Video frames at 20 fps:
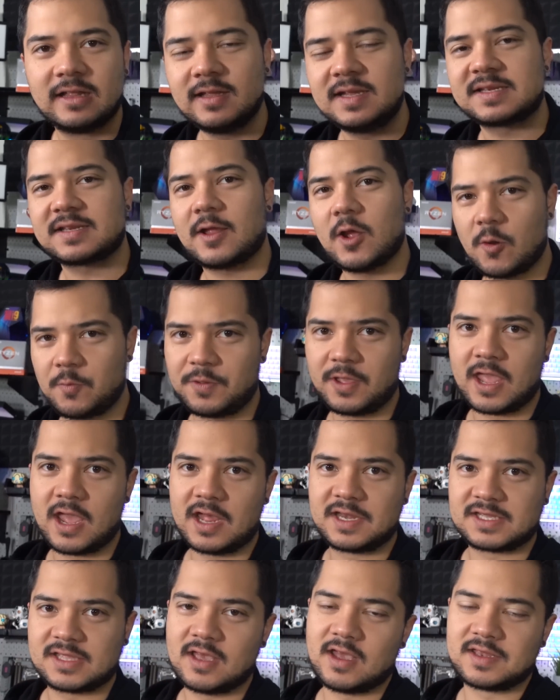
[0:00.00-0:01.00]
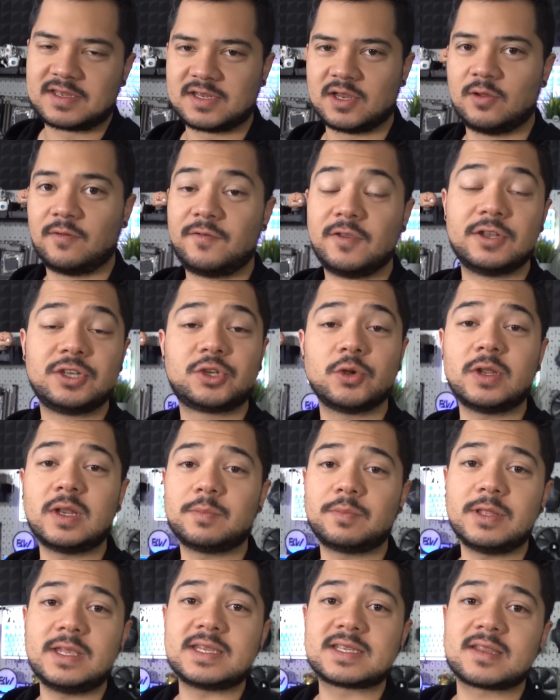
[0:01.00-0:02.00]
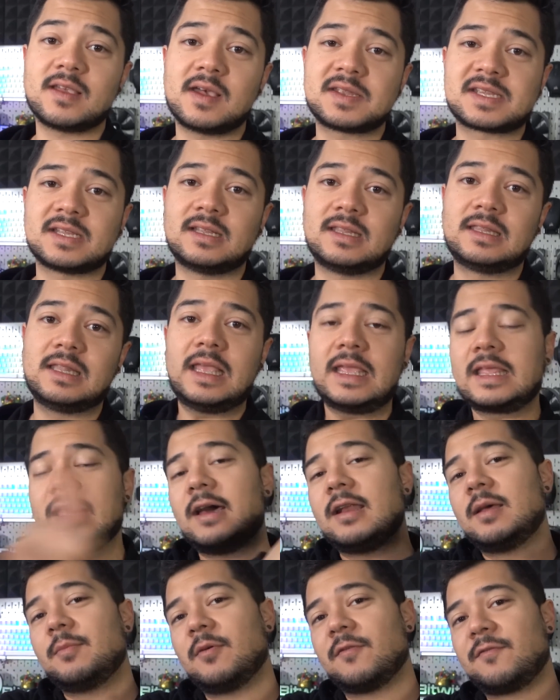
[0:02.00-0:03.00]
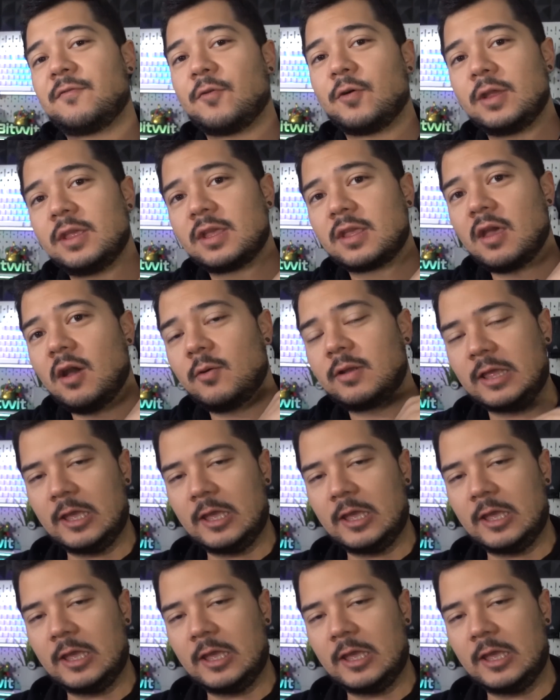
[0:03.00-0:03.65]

At least I hope you guys thought so. If you enjoyed it, please toss a like on it before you go.